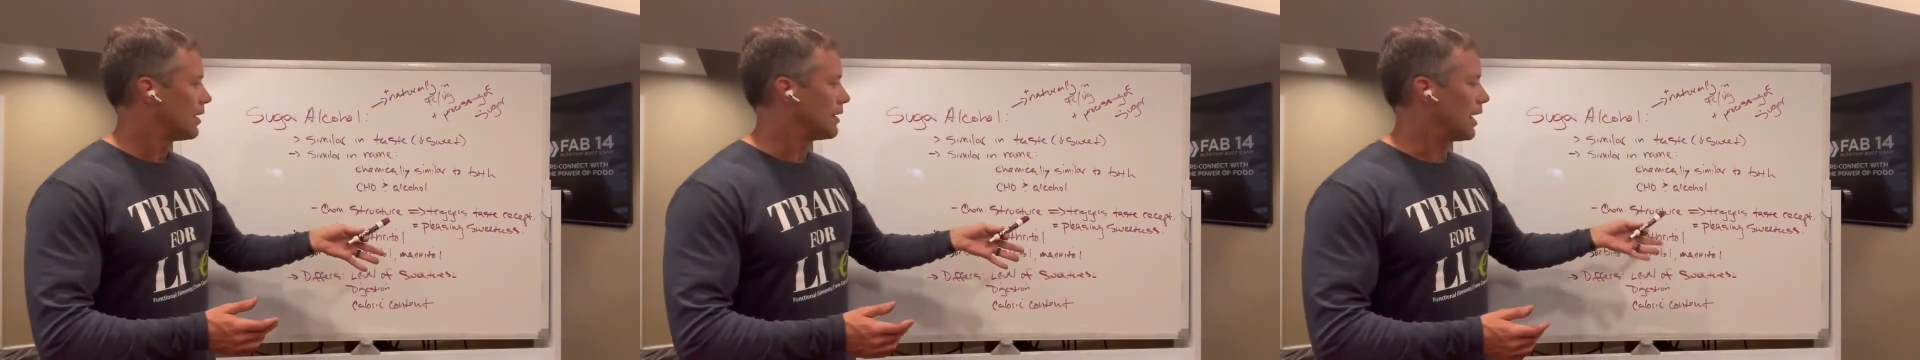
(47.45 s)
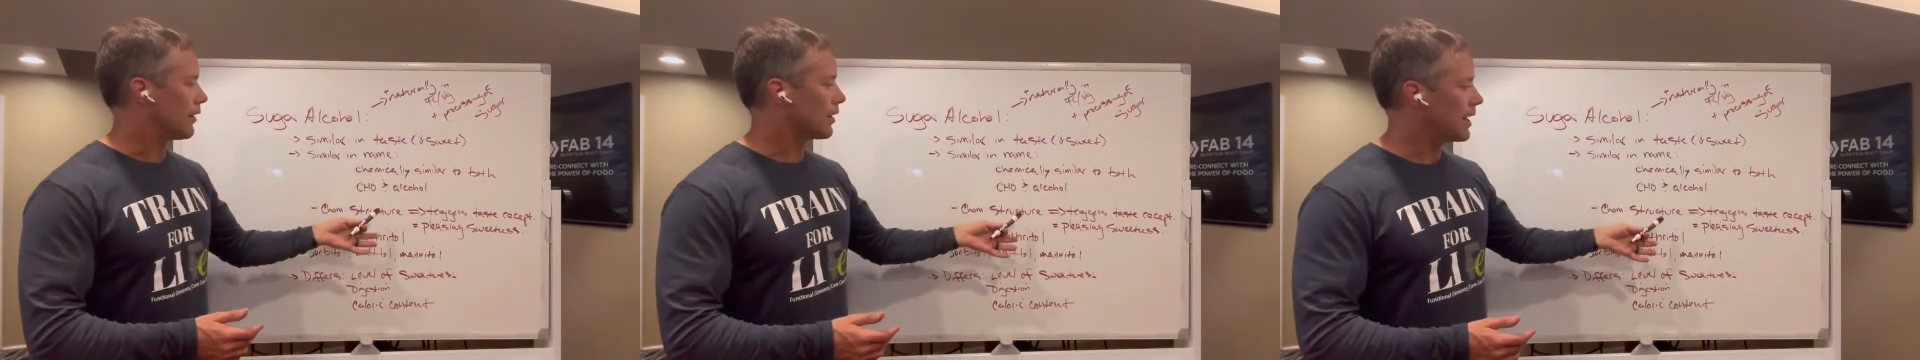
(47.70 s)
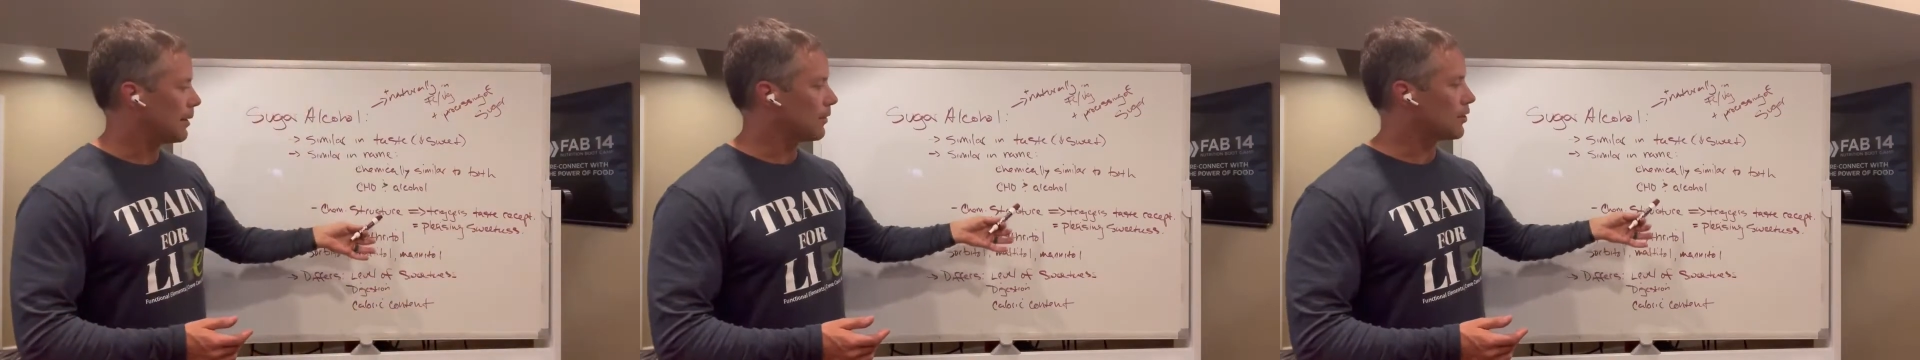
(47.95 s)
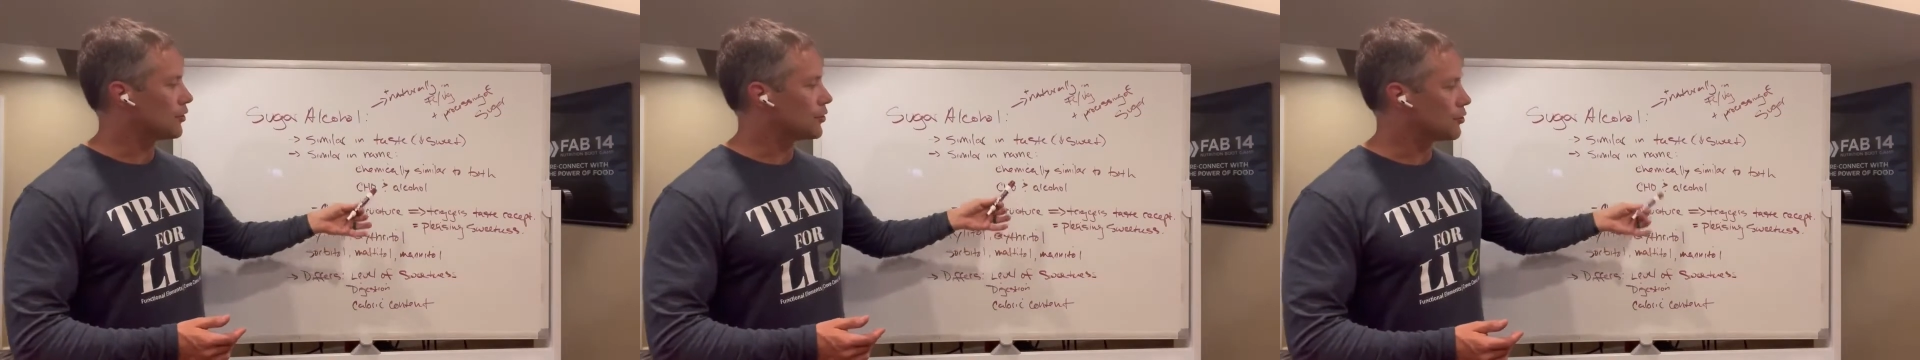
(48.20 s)
Now, the
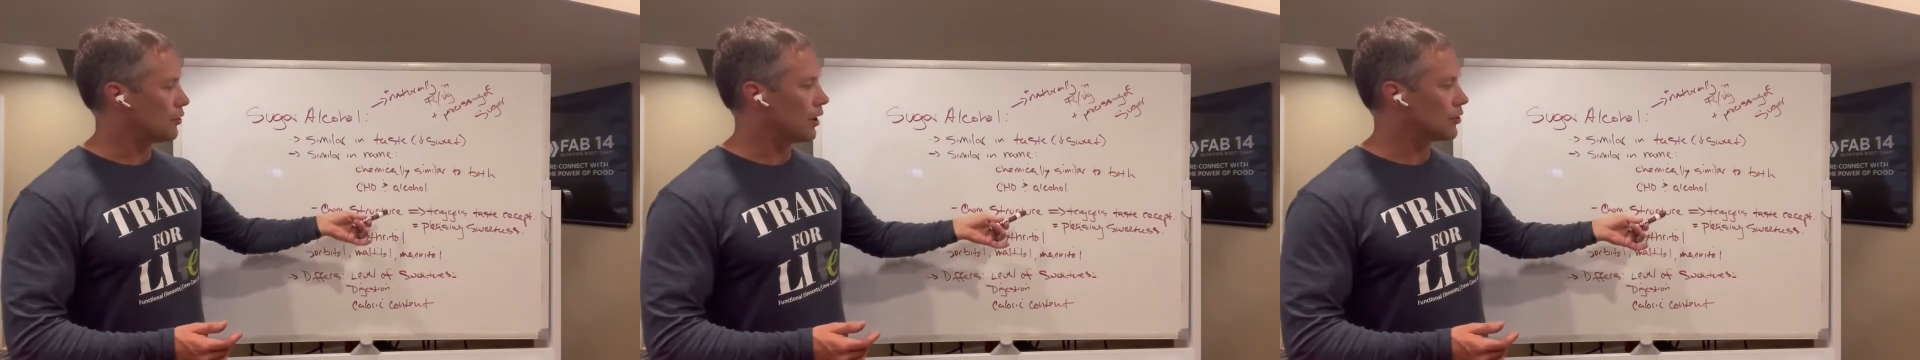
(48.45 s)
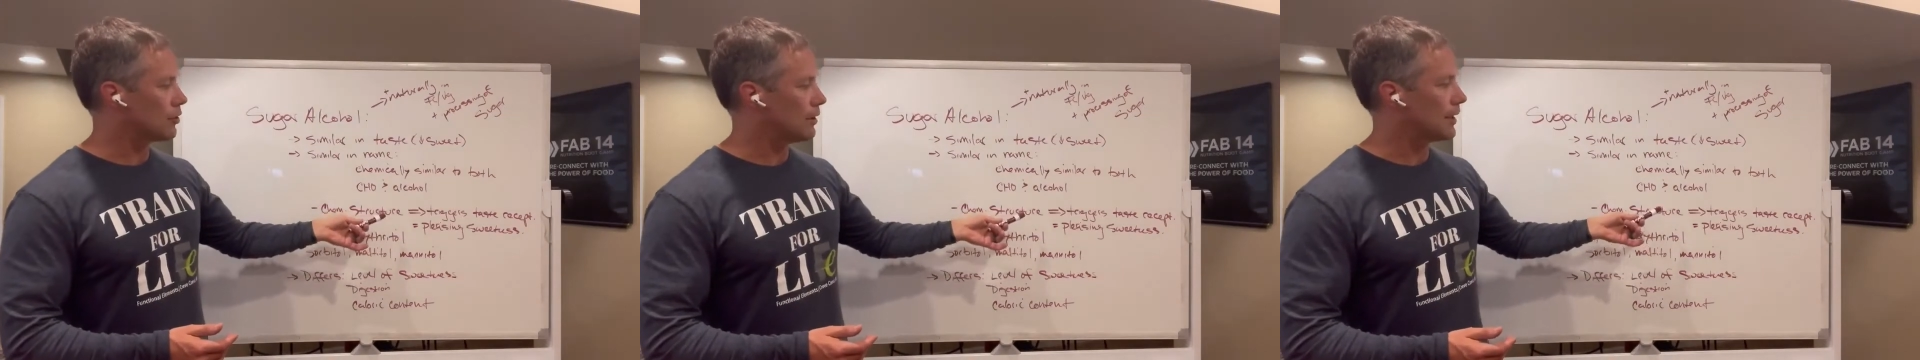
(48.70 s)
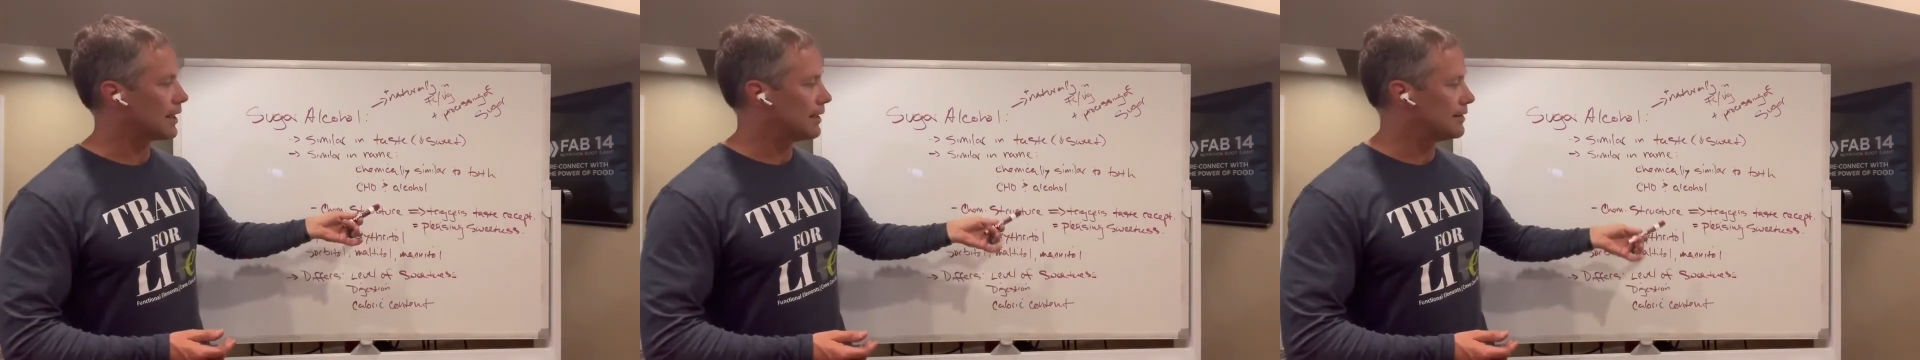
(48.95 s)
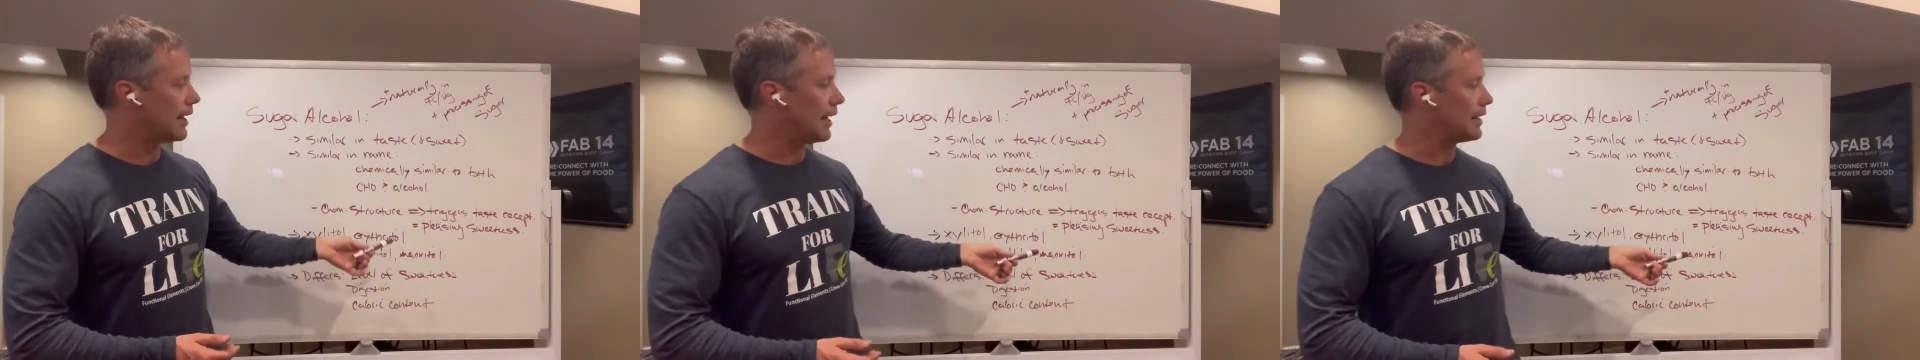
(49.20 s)
chemical structure that it
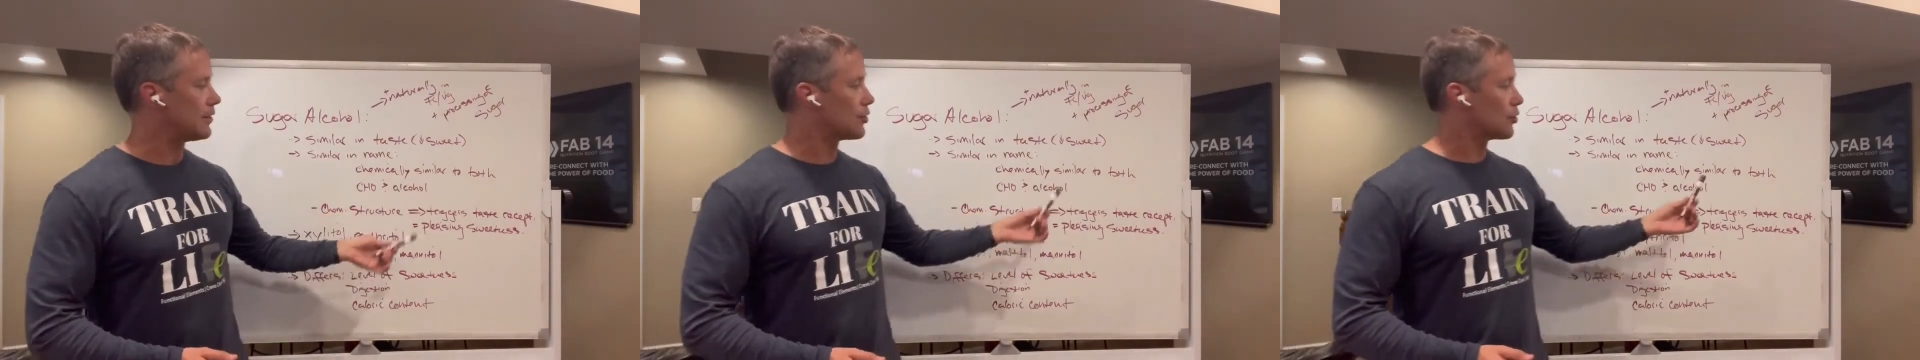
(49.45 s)
contains